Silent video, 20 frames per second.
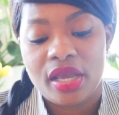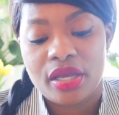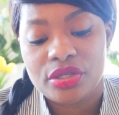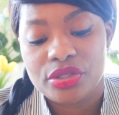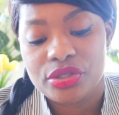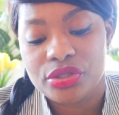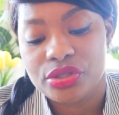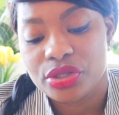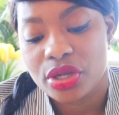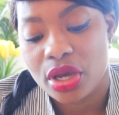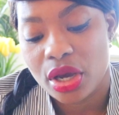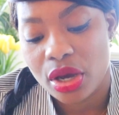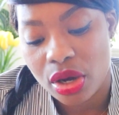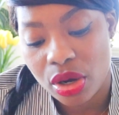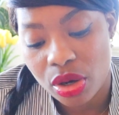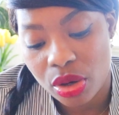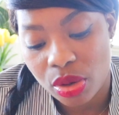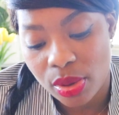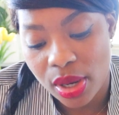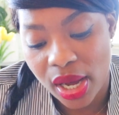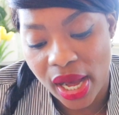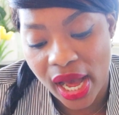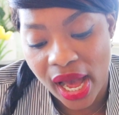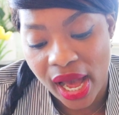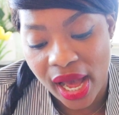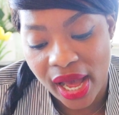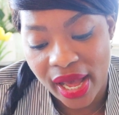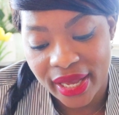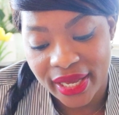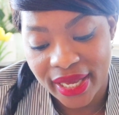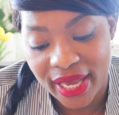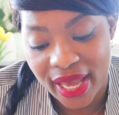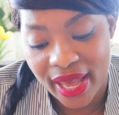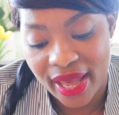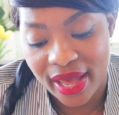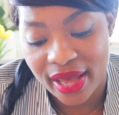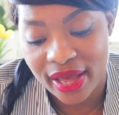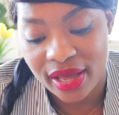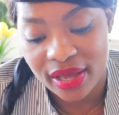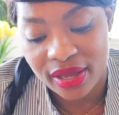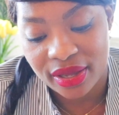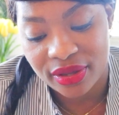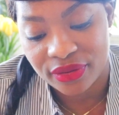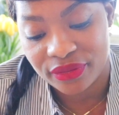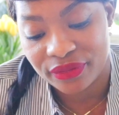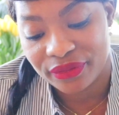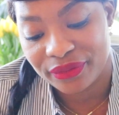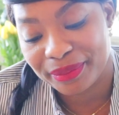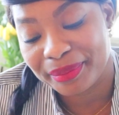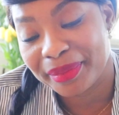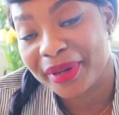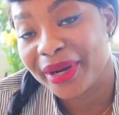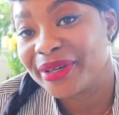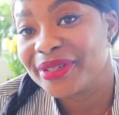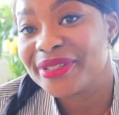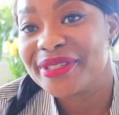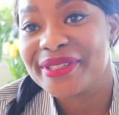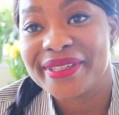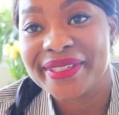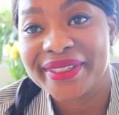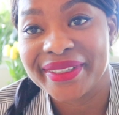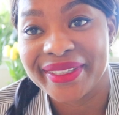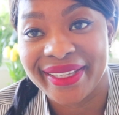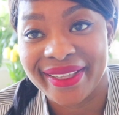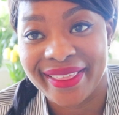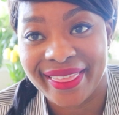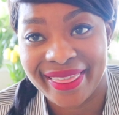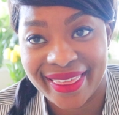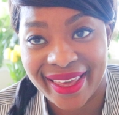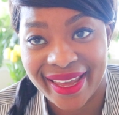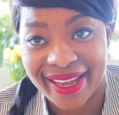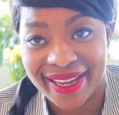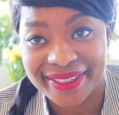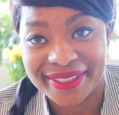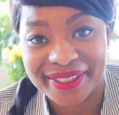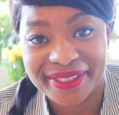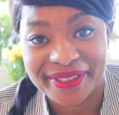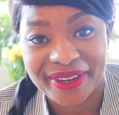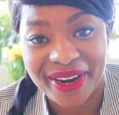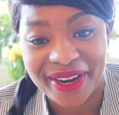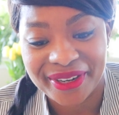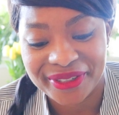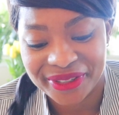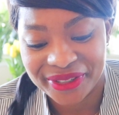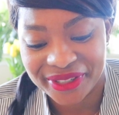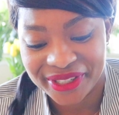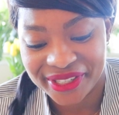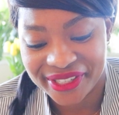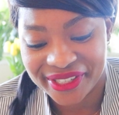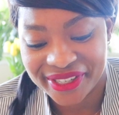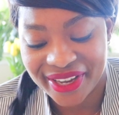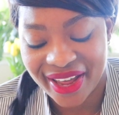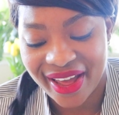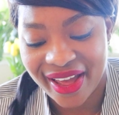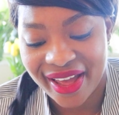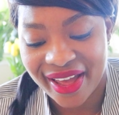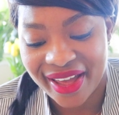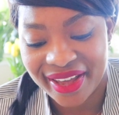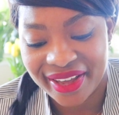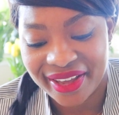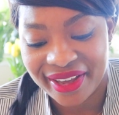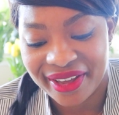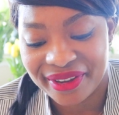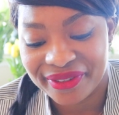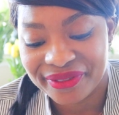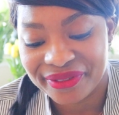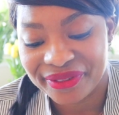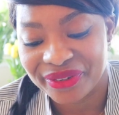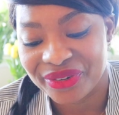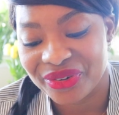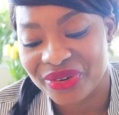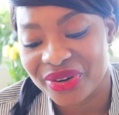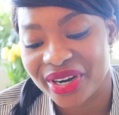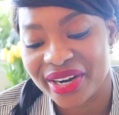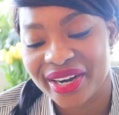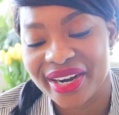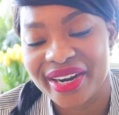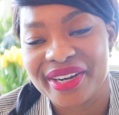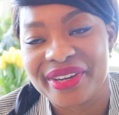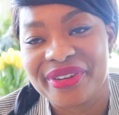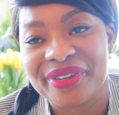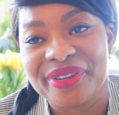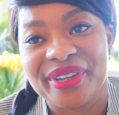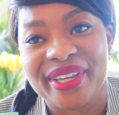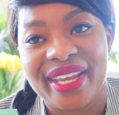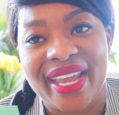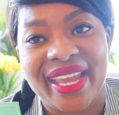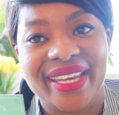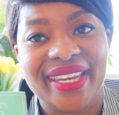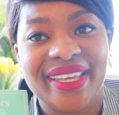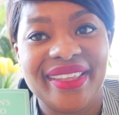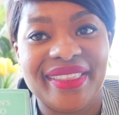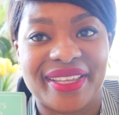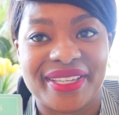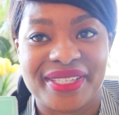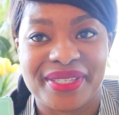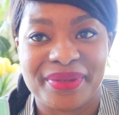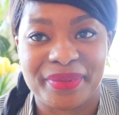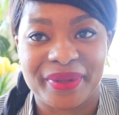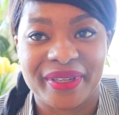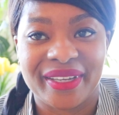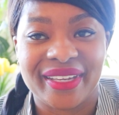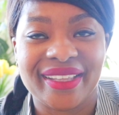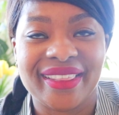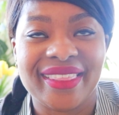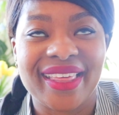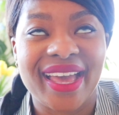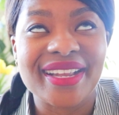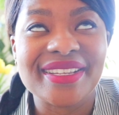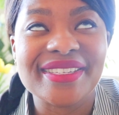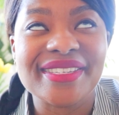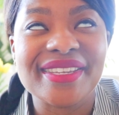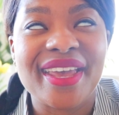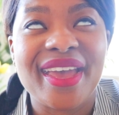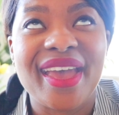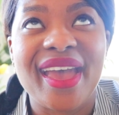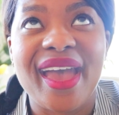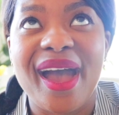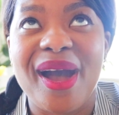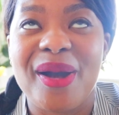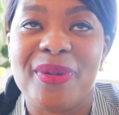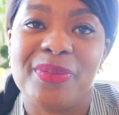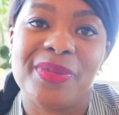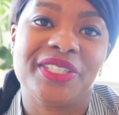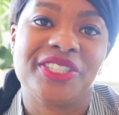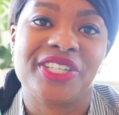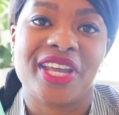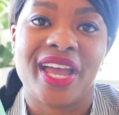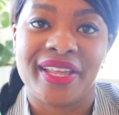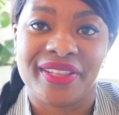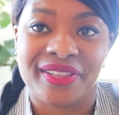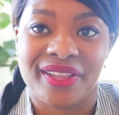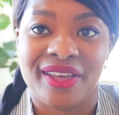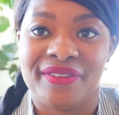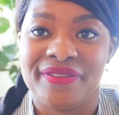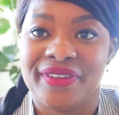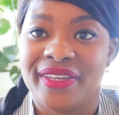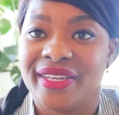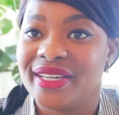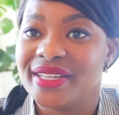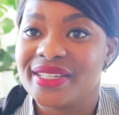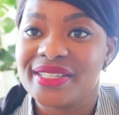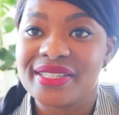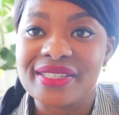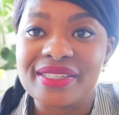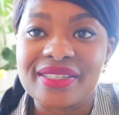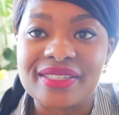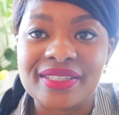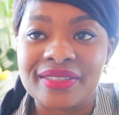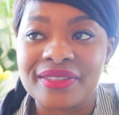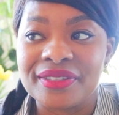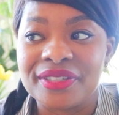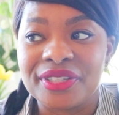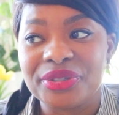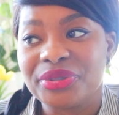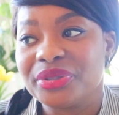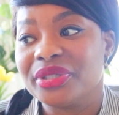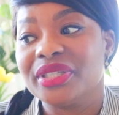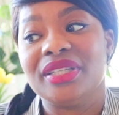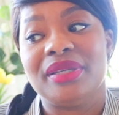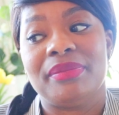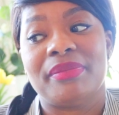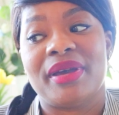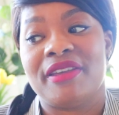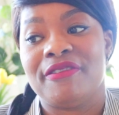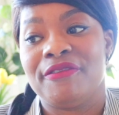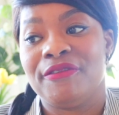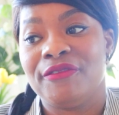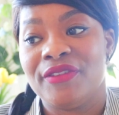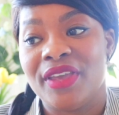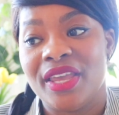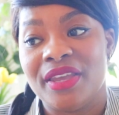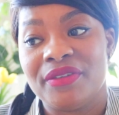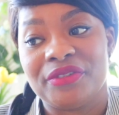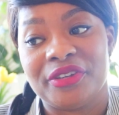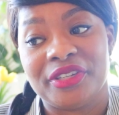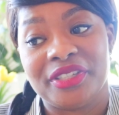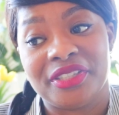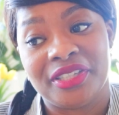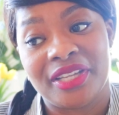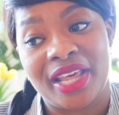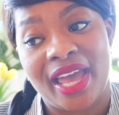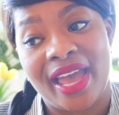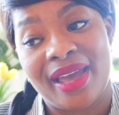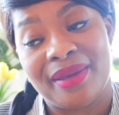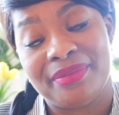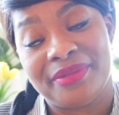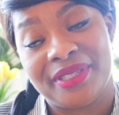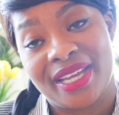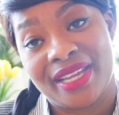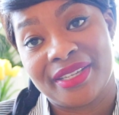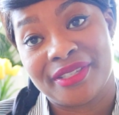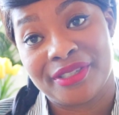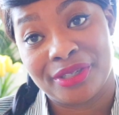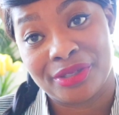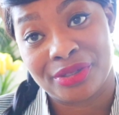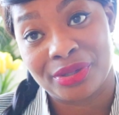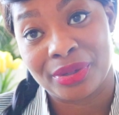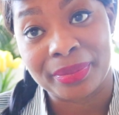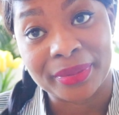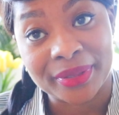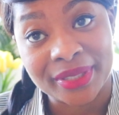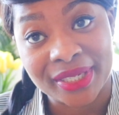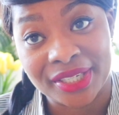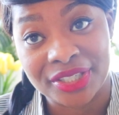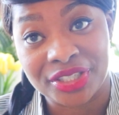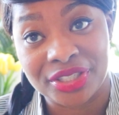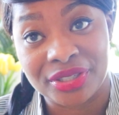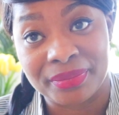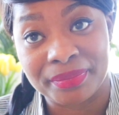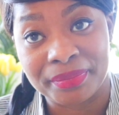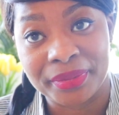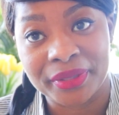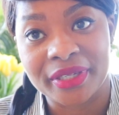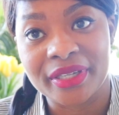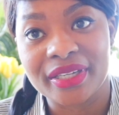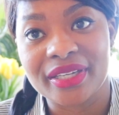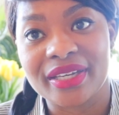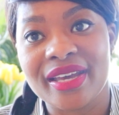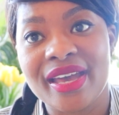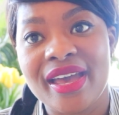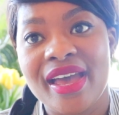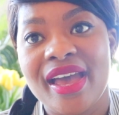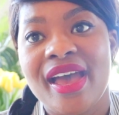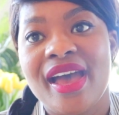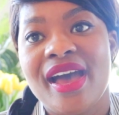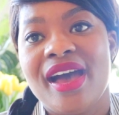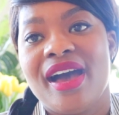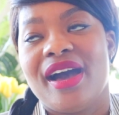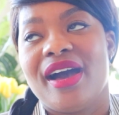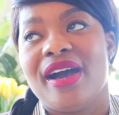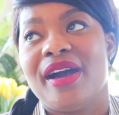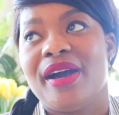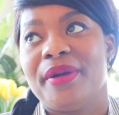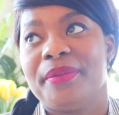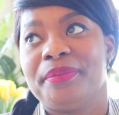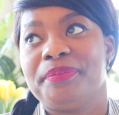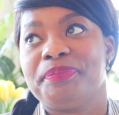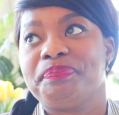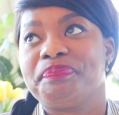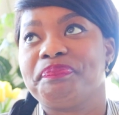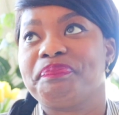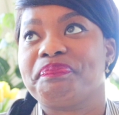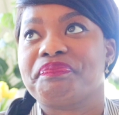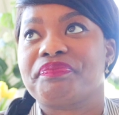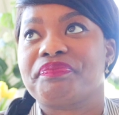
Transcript: So I have personally thanked Dr. Desai for creating this book. That's how much I love it. It's literally my favorite lab test interpretation book. Um,